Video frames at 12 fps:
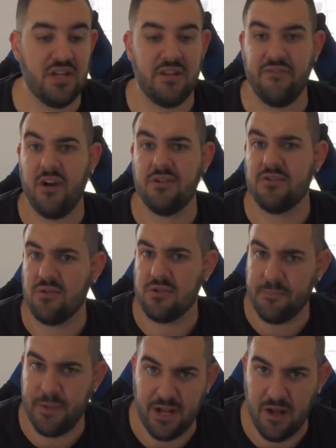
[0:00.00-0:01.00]
if I was called a
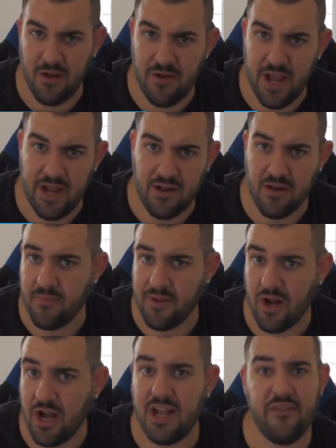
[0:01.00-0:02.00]
pedo, and I mean,
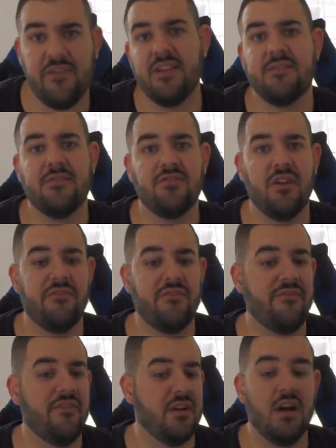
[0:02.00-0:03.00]
I had evidence to show for it,
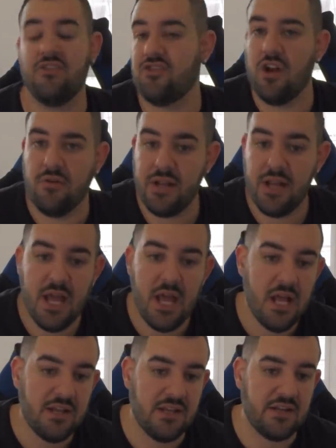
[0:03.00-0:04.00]
fuck, I'd show it.
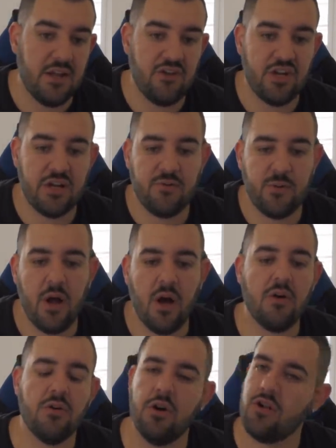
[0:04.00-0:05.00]
So let's go and check her Twitter.
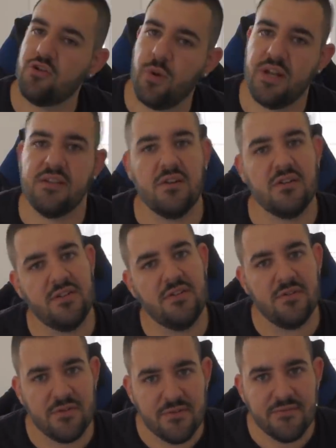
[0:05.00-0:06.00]
Oh, her Twitter's gone too.